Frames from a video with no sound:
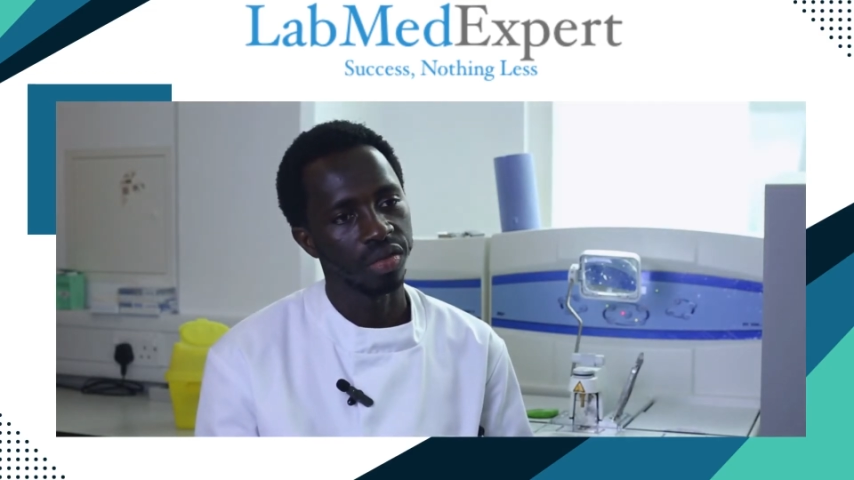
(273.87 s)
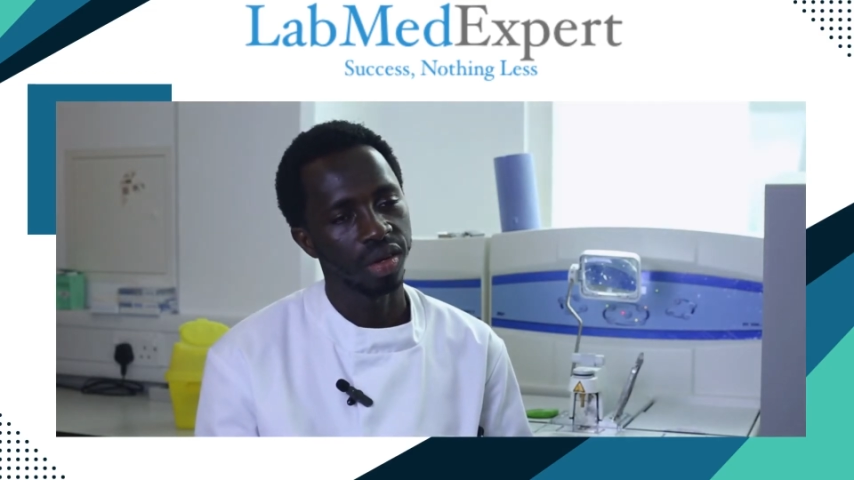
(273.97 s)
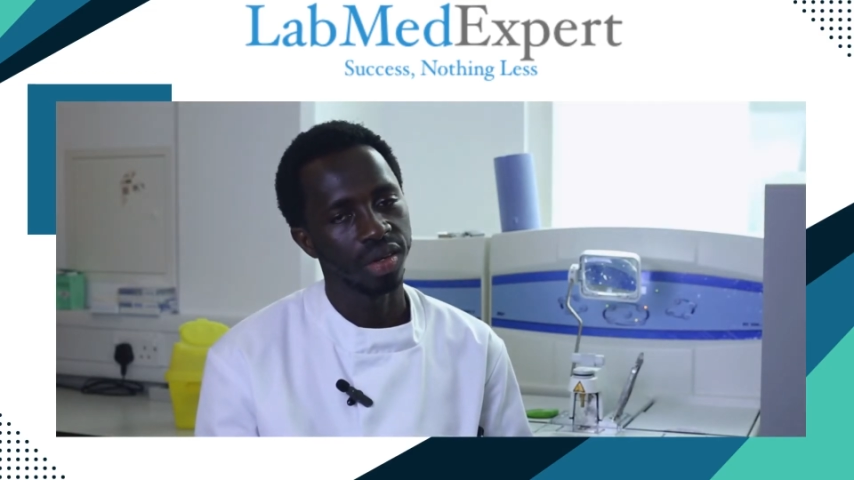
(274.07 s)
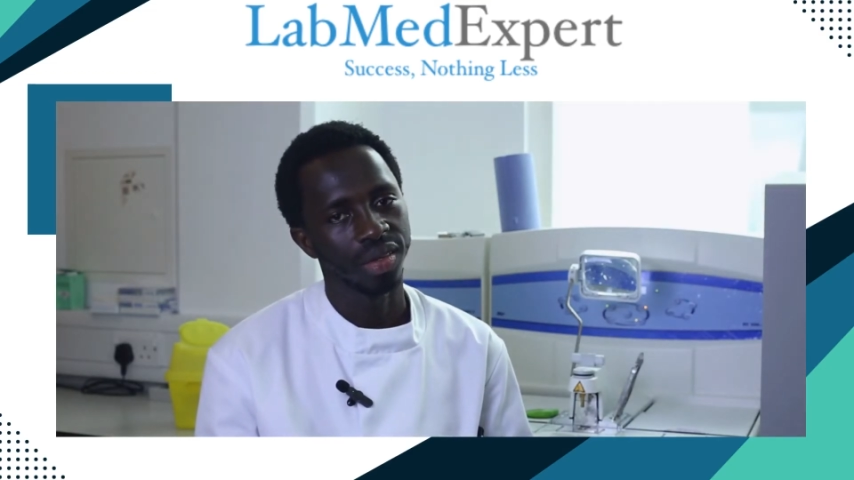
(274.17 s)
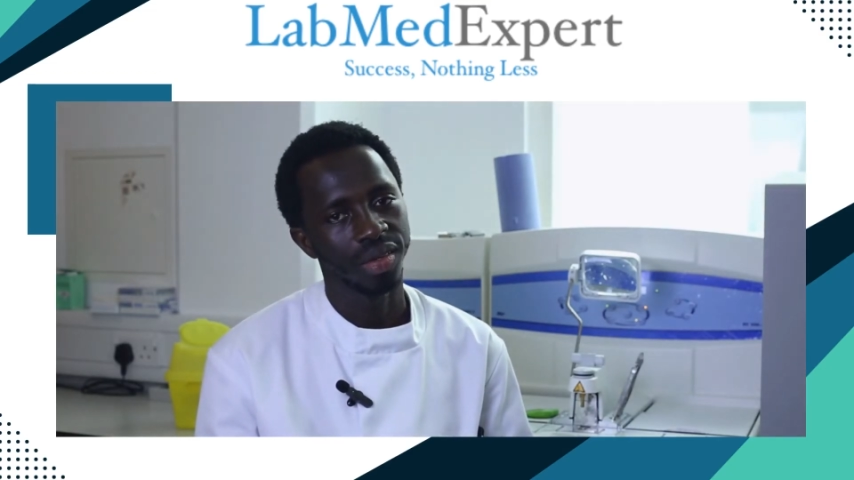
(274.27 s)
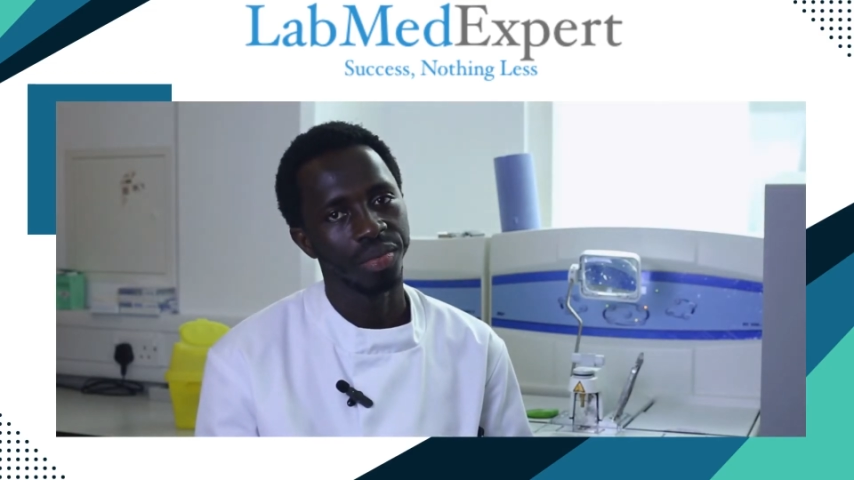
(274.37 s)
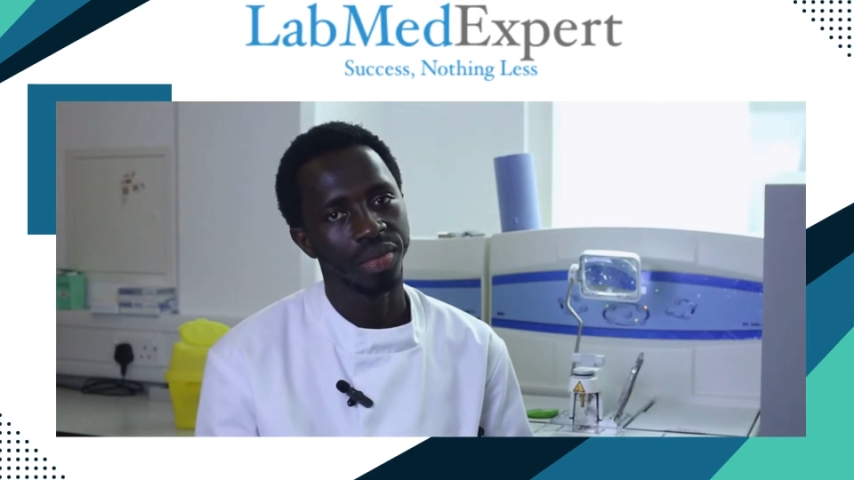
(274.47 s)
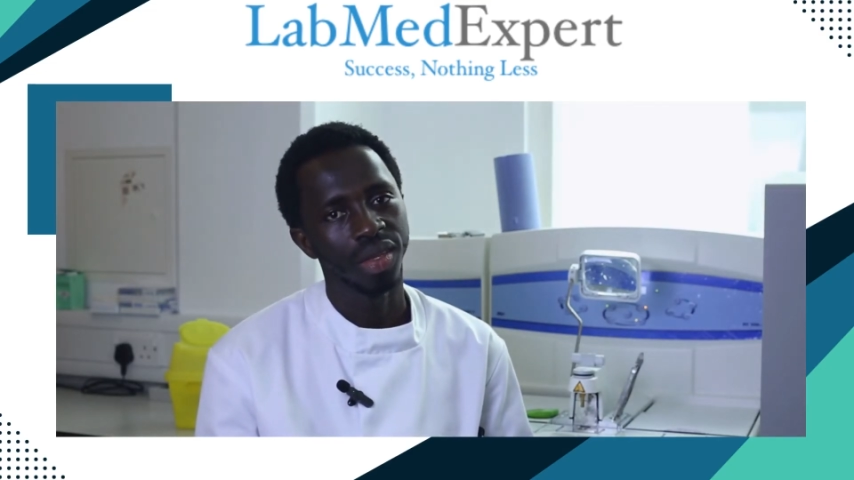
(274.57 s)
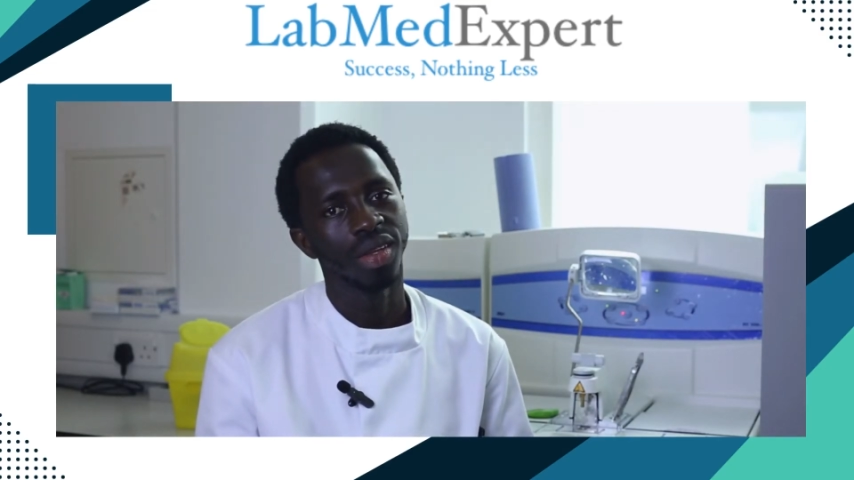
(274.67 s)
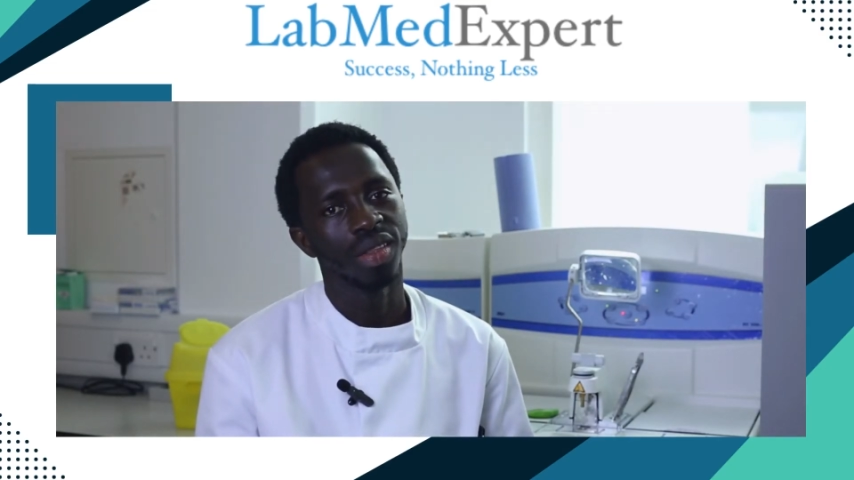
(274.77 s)
far.
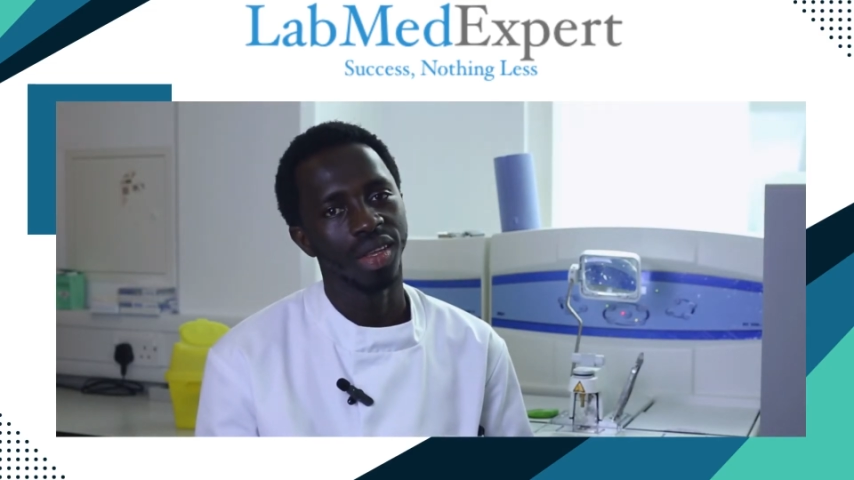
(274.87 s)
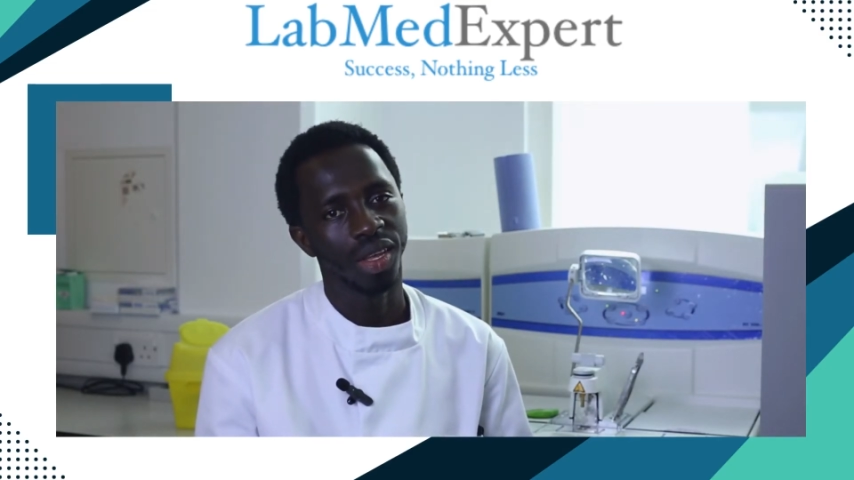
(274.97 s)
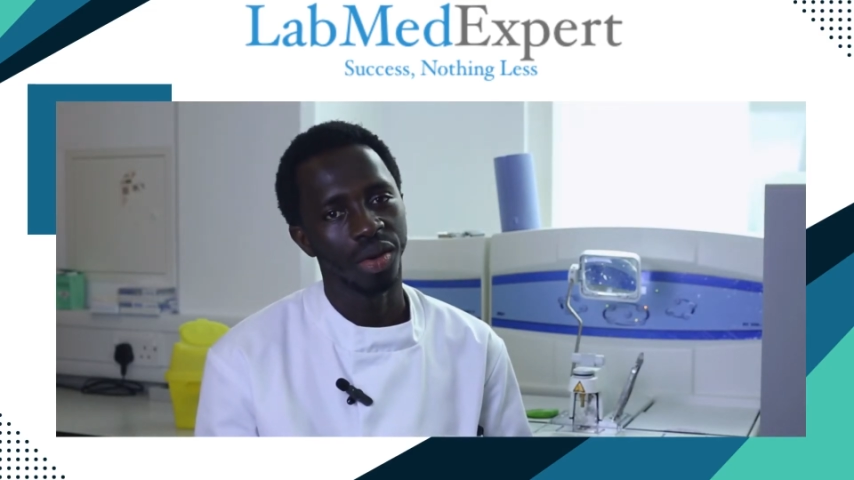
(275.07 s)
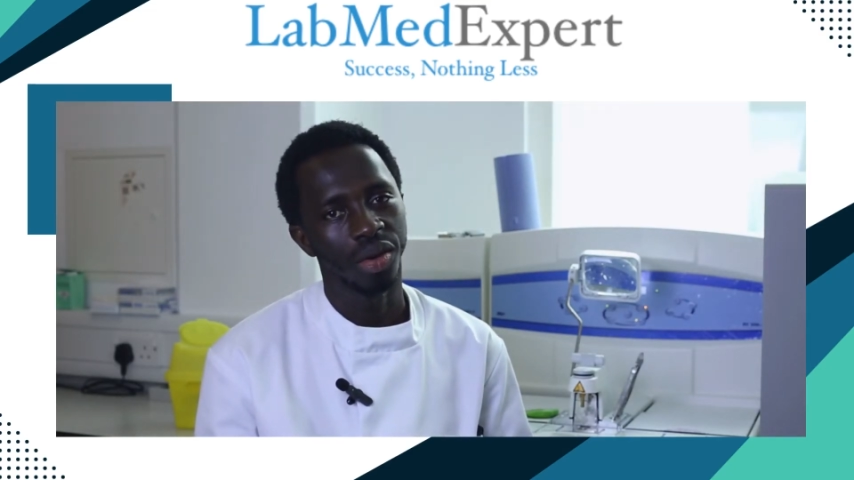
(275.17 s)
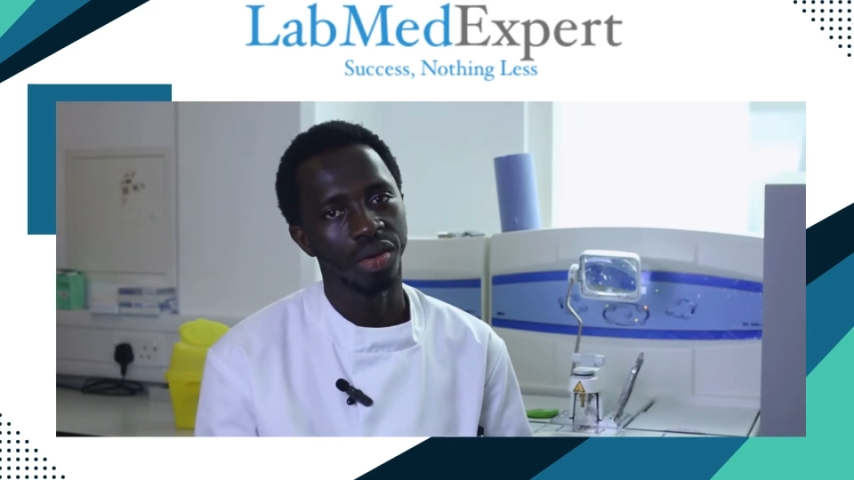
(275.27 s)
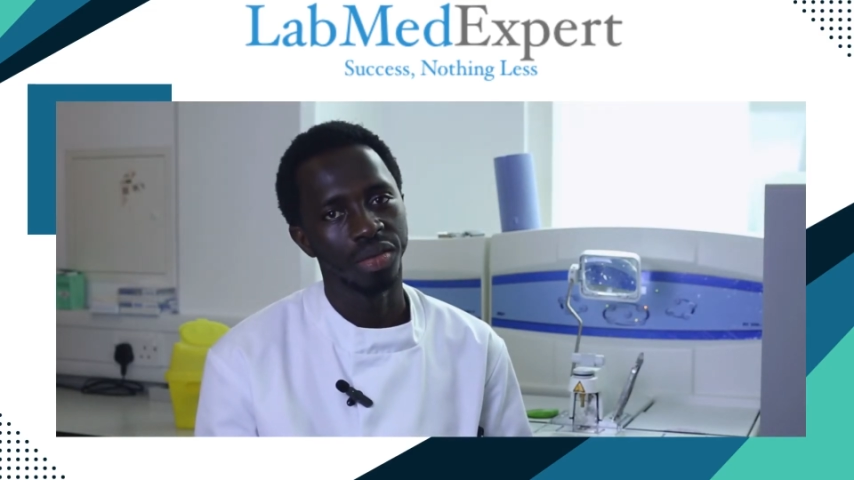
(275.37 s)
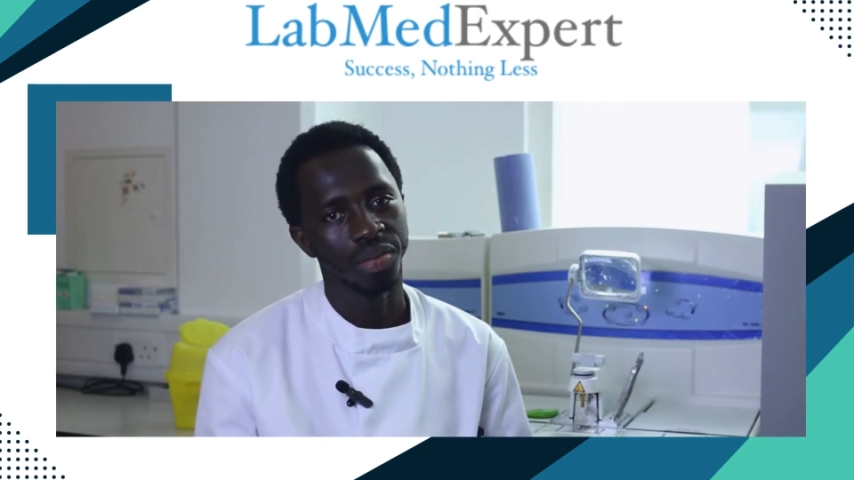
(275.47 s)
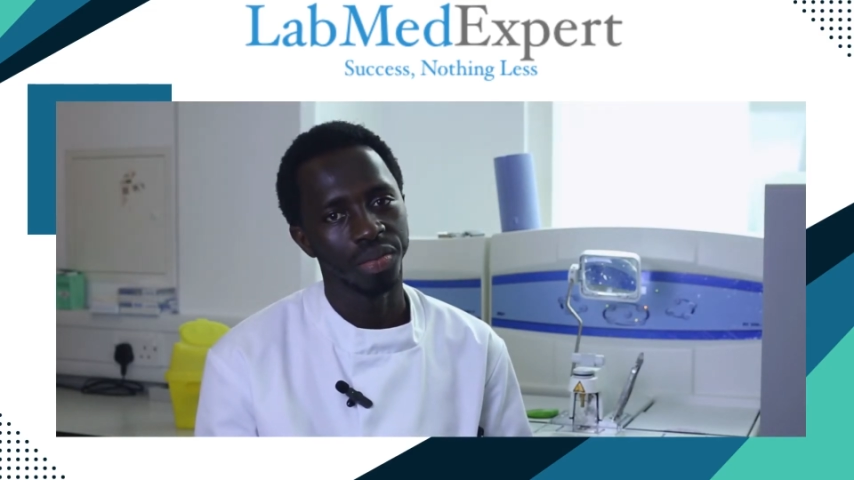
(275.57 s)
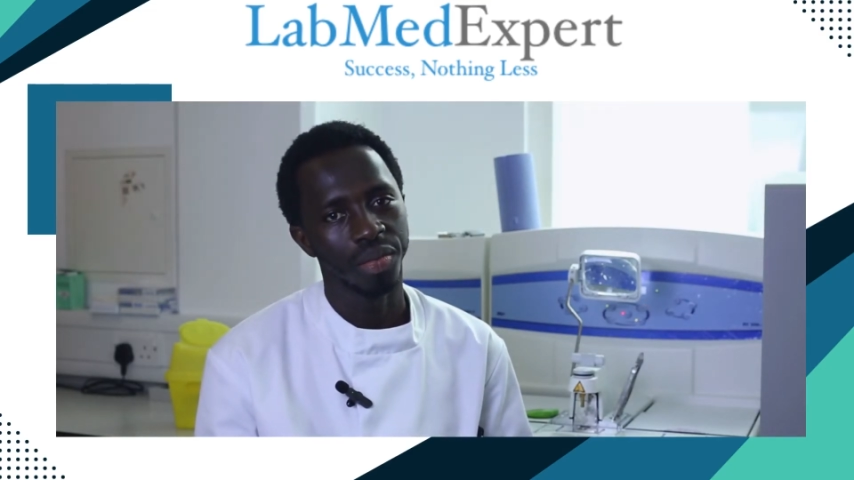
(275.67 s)
Thank you all.